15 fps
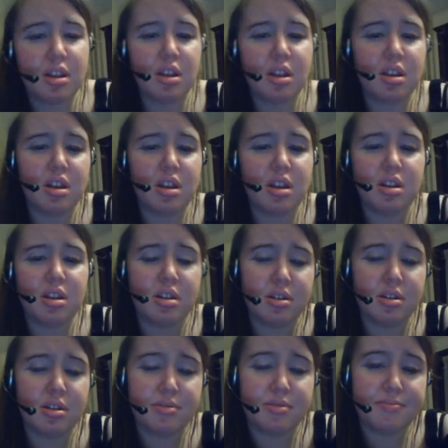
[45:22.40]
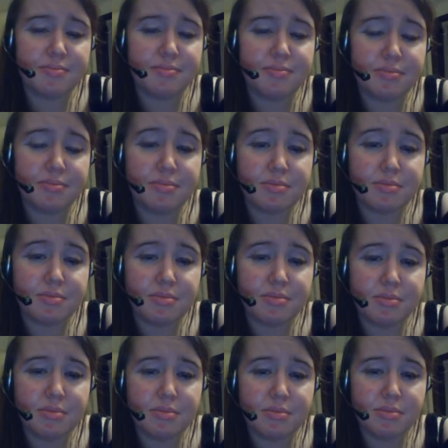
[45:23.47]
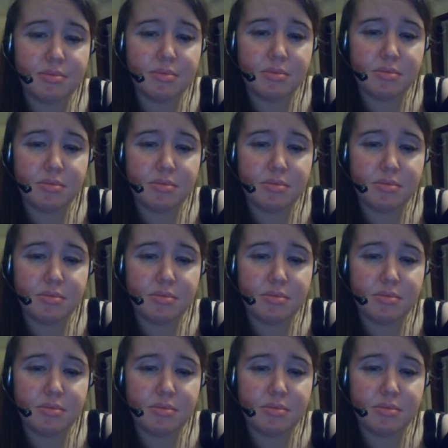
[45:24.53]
No one is speaking in this clip.